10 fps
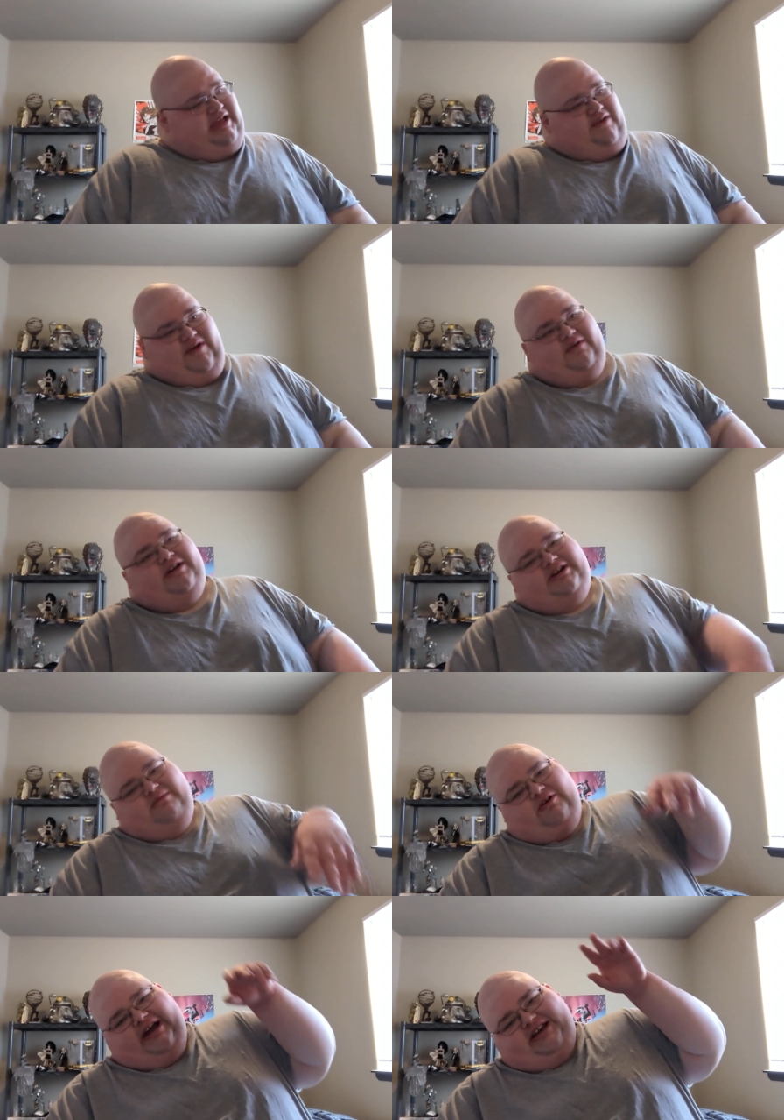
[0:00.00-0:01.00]
If I run into
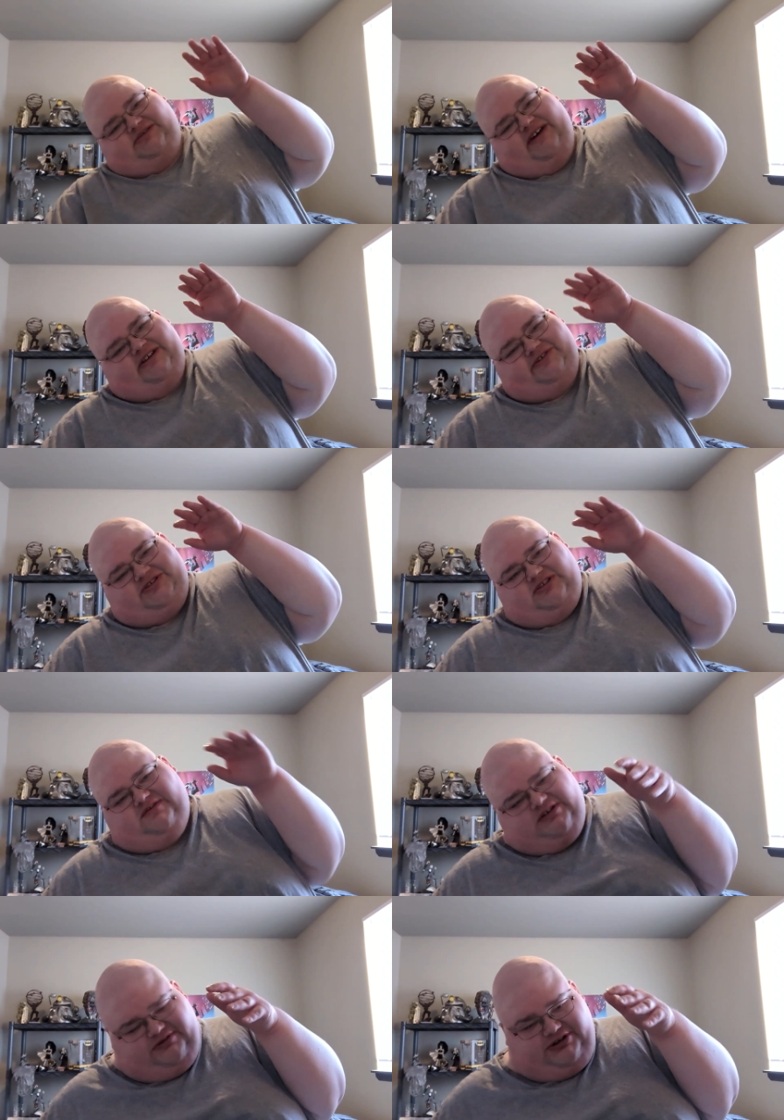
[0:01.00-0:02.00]
more X factors in the
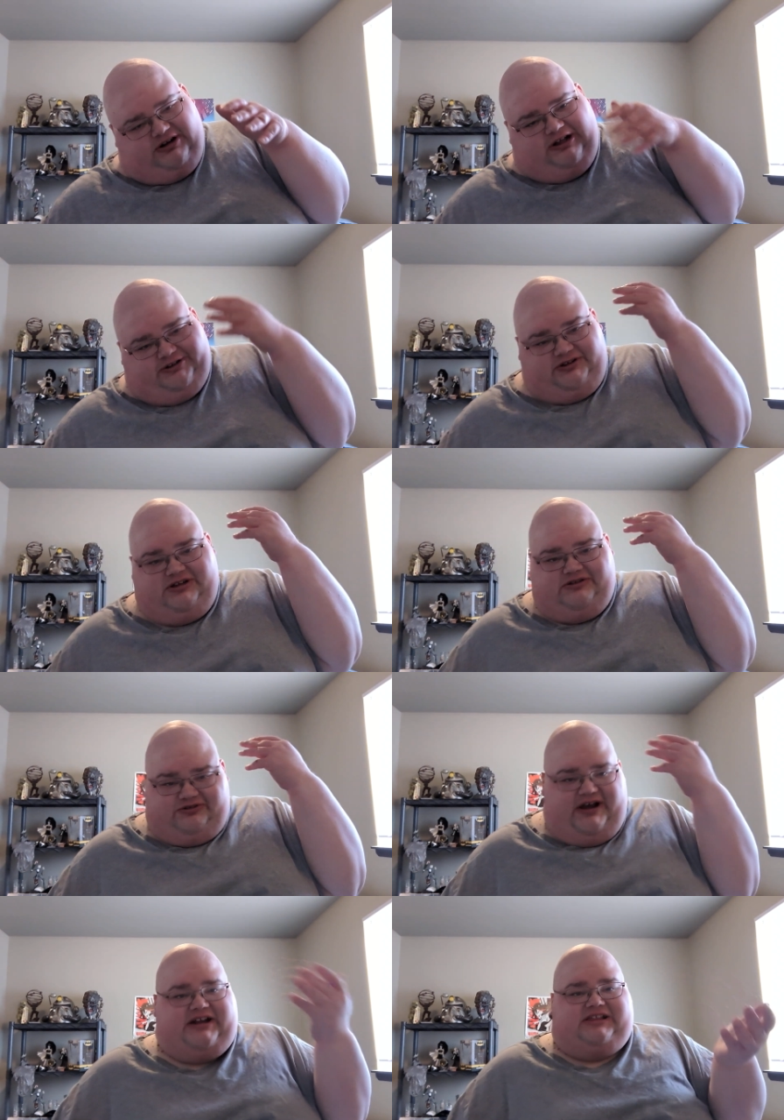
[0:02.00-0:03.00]
future, I'll
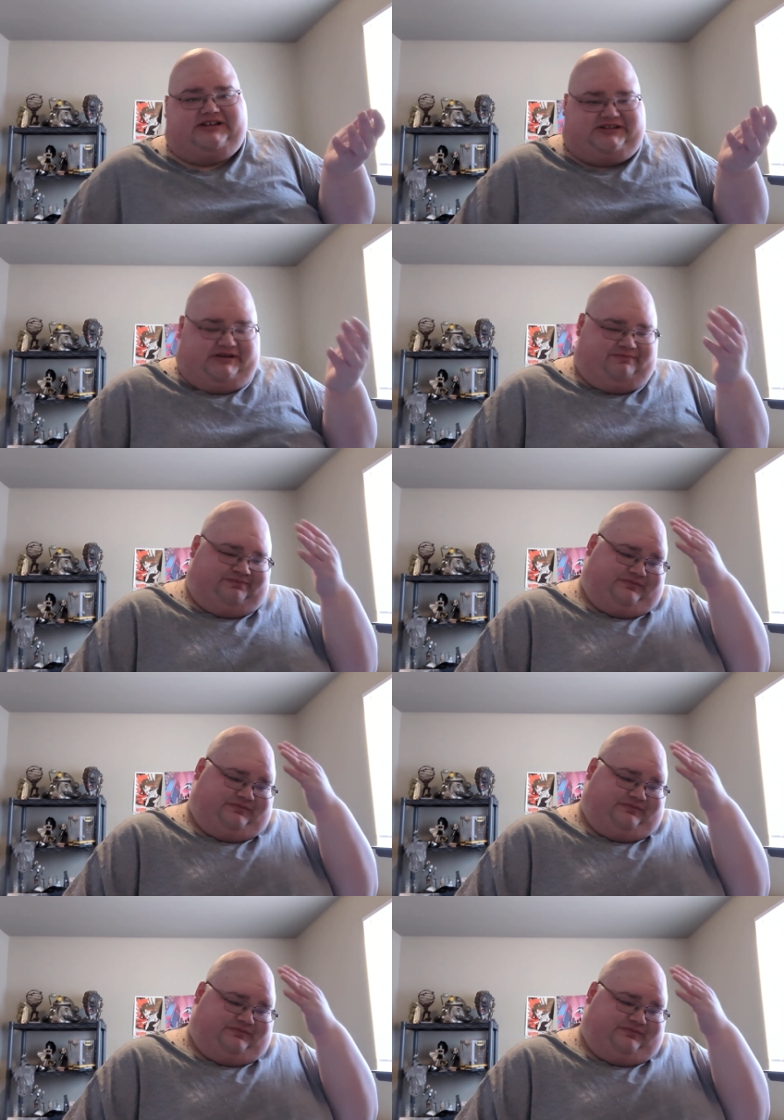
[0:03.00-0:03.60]
try to list them.